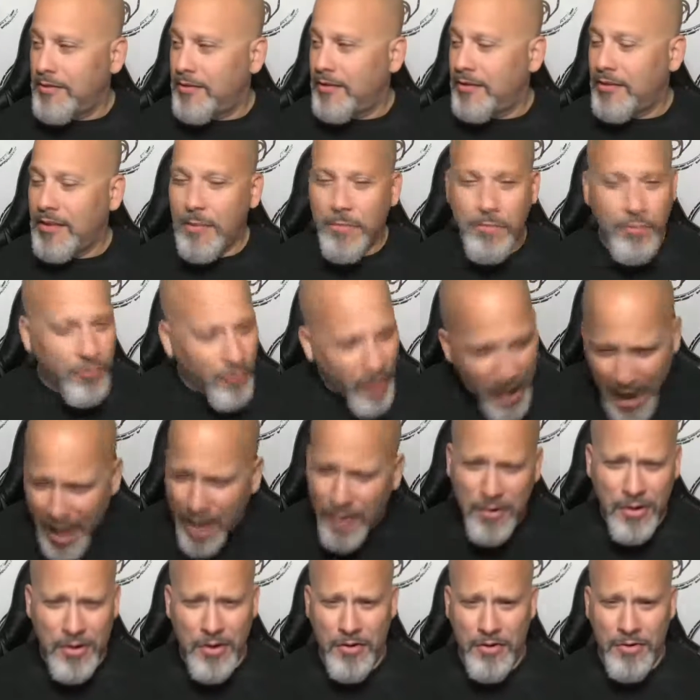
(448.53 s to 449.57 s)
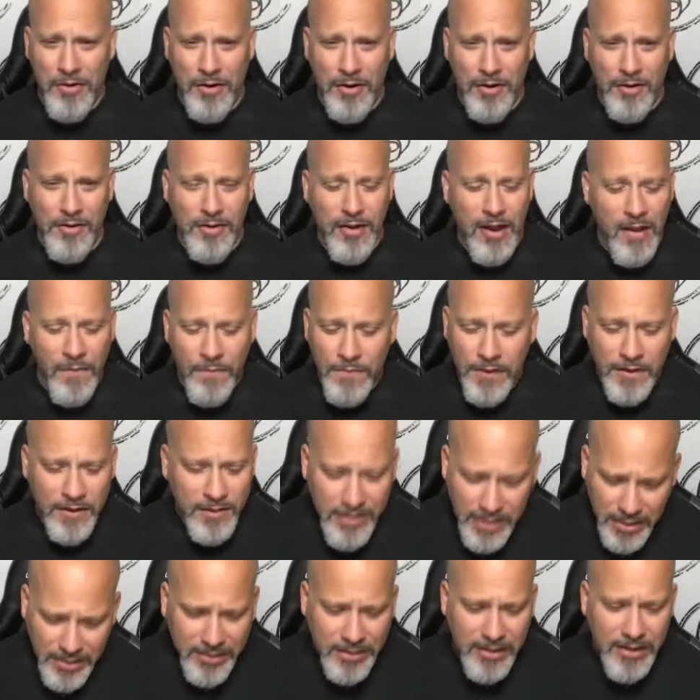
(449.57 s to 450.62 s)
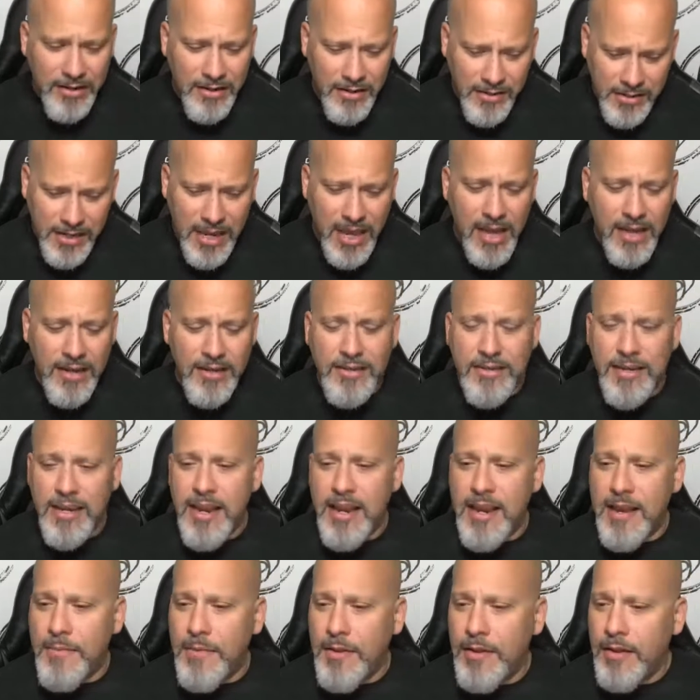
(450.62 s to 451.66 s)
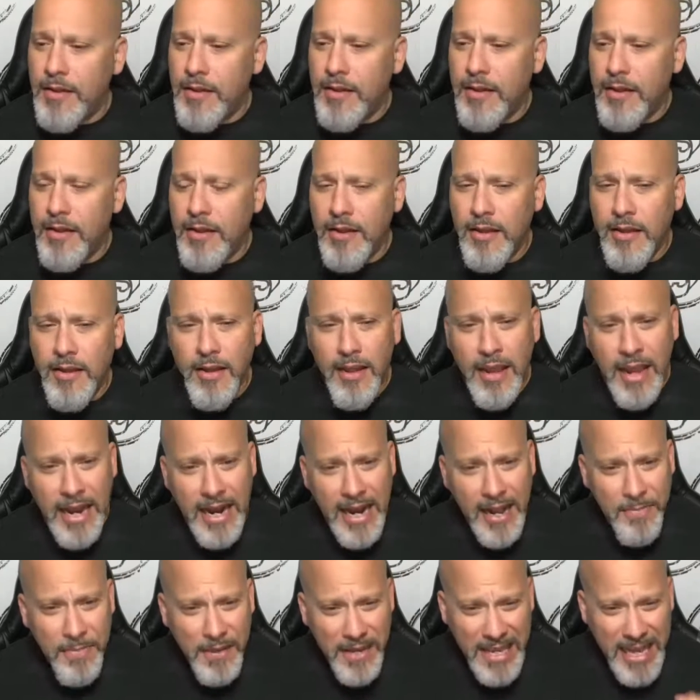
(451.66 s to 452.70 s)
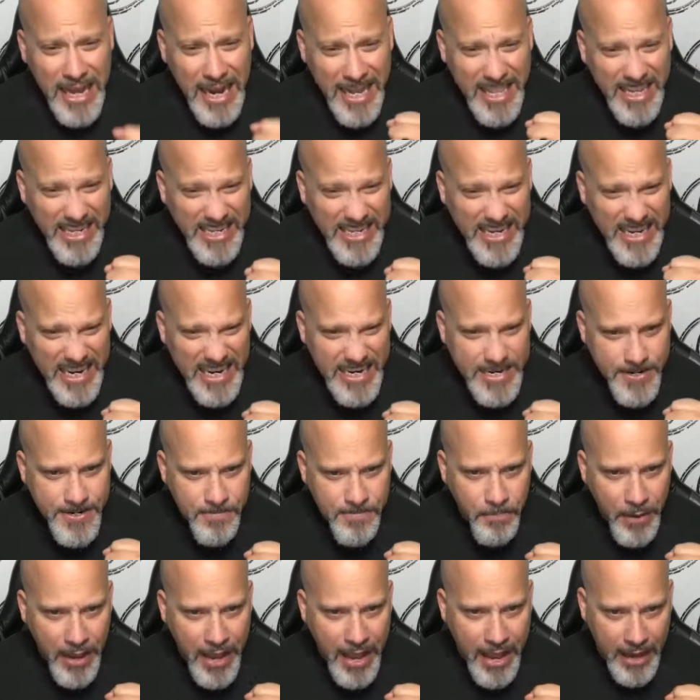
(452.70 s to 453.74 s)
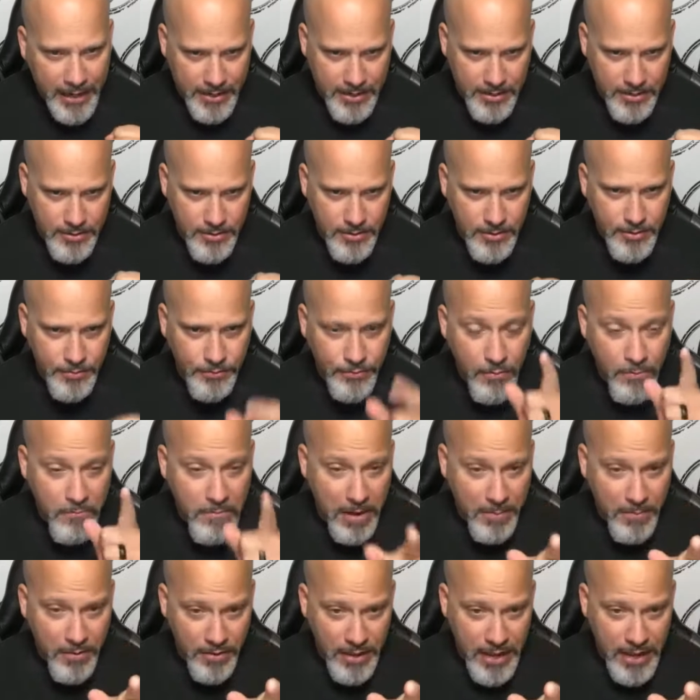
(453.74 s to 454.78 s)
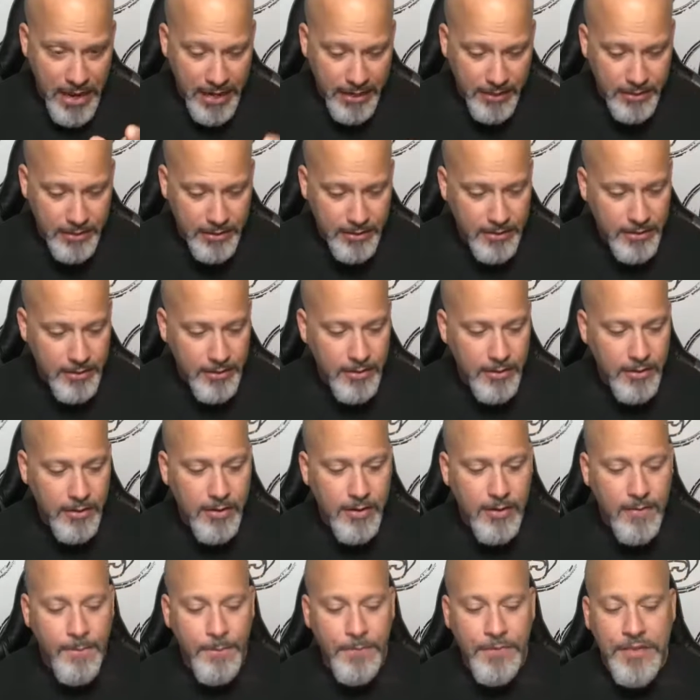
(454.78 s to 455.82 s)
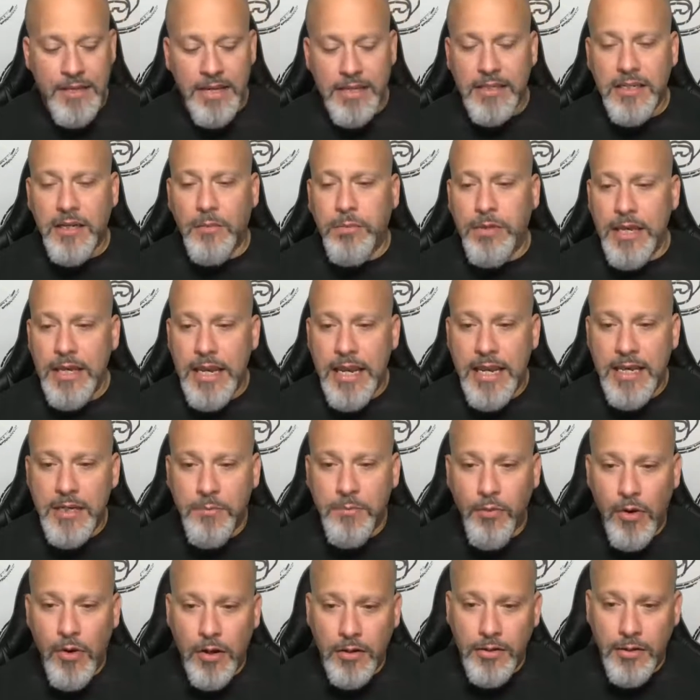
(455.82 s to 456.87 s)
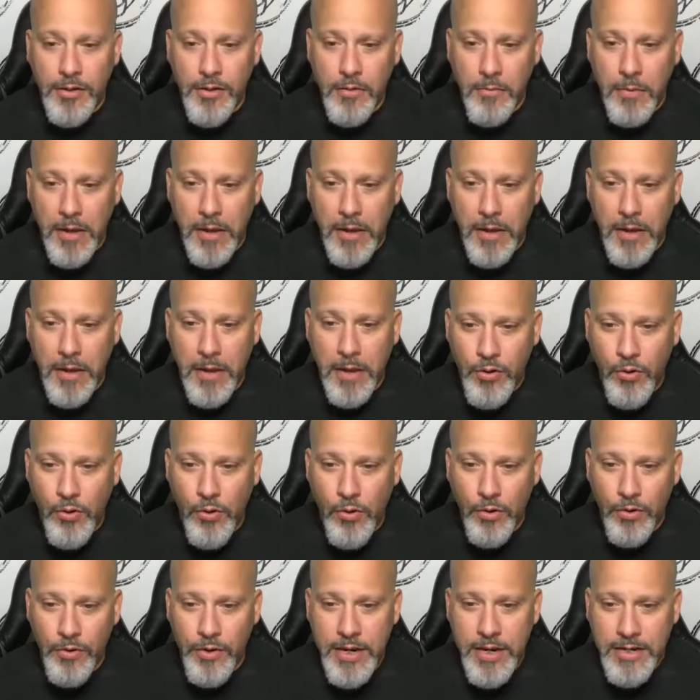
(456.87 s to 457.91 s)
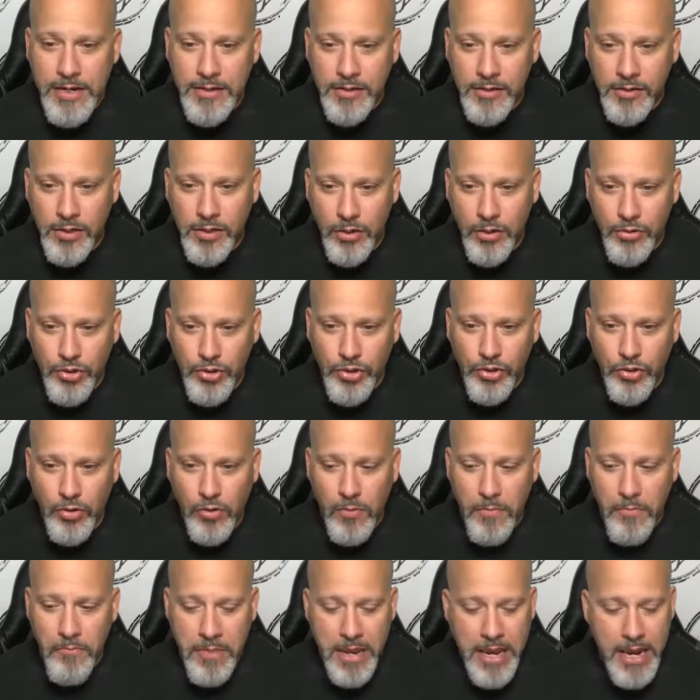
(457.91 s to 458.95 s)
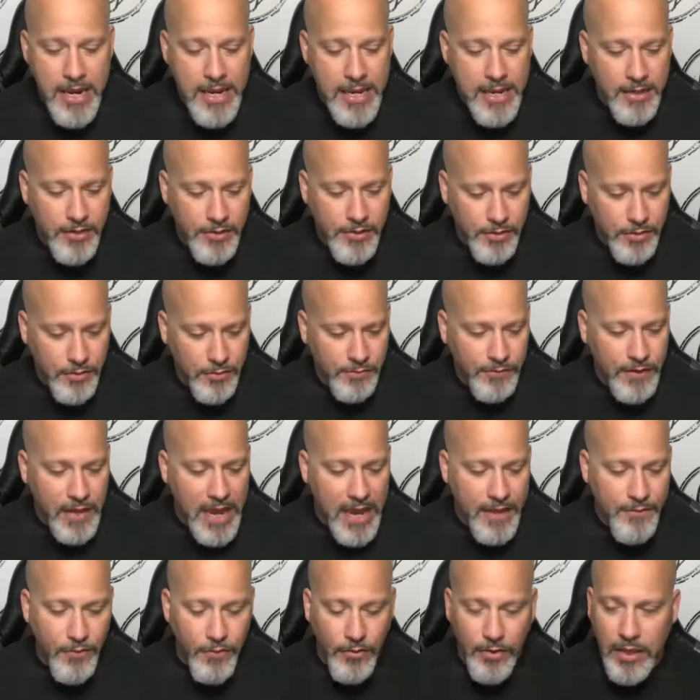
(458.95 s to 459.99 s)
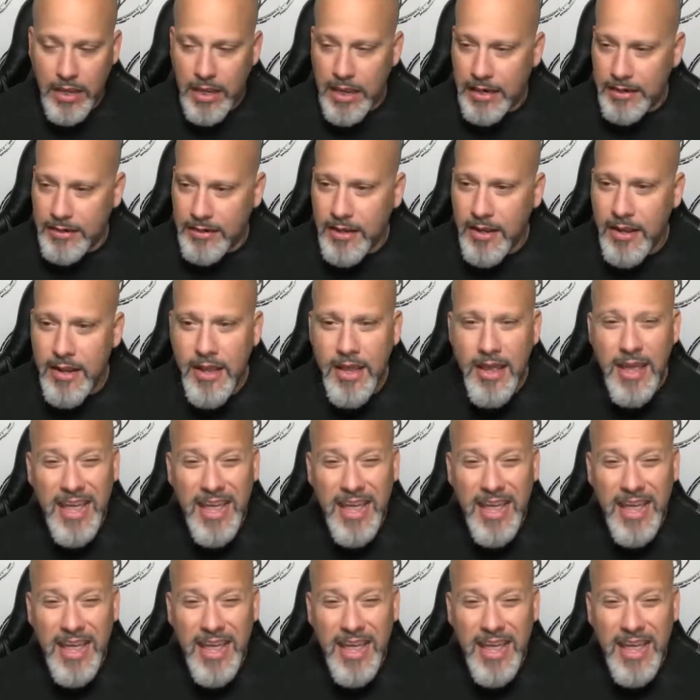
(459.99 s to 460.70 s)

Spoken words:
the proud owner of the Dissin design team, and I'm the guy that's got your back. Remember that. Discipline is brought to you by Corey's Social Media Survival Kit.